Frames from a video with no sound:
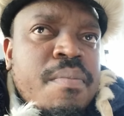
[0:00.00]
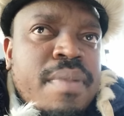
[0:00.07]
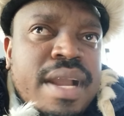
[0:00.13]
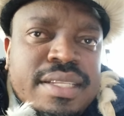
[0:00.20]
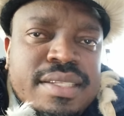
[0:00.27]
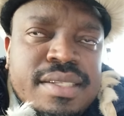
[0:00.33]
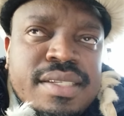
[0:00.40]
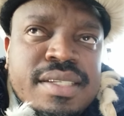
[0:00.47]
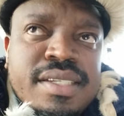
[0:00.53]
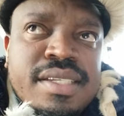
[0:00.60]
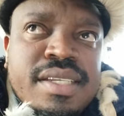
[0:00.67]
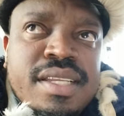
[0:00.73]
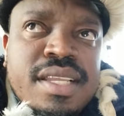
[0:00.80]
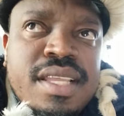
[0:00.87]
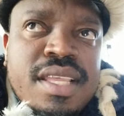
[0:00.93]
but
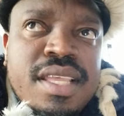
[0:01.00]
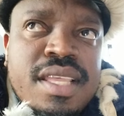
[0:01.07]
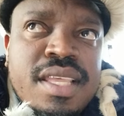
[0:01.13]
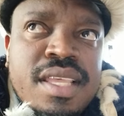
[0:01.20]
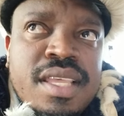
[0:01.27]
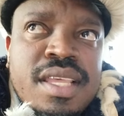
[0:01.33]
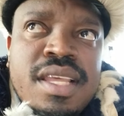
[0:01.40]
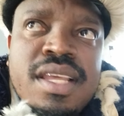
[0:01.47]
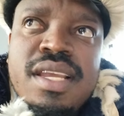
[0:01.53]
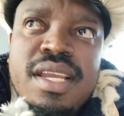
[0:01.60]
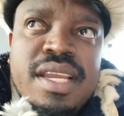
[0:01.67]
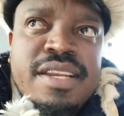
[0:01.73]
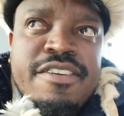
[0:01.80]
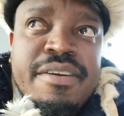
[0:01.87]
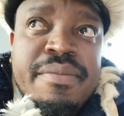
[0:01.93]

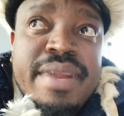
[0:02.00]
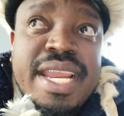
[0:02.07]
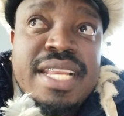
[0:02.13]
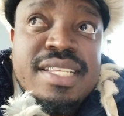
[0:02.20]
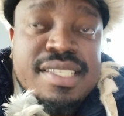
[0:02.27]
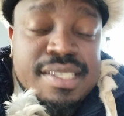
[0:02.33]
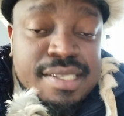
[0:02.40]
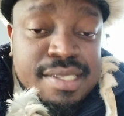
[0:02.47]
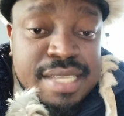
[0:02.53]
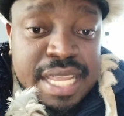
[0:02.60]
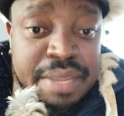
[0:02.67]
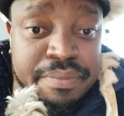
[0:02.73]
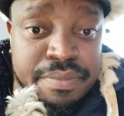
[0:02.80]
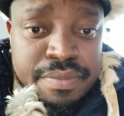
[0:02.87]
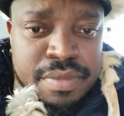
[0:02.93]
it remains the
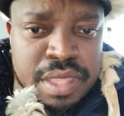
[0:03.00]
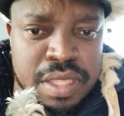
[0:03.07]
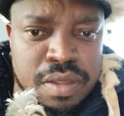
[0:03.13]
same.